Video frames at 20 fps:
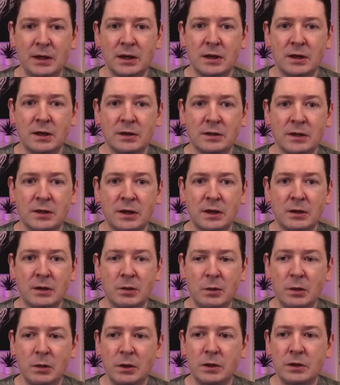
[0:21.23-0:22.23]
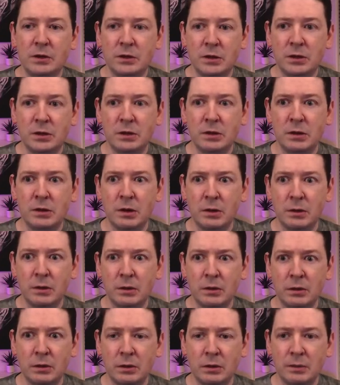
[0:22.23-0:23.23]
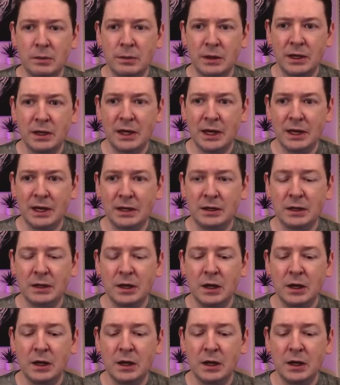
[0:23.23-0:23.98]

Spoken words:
So in order to begin,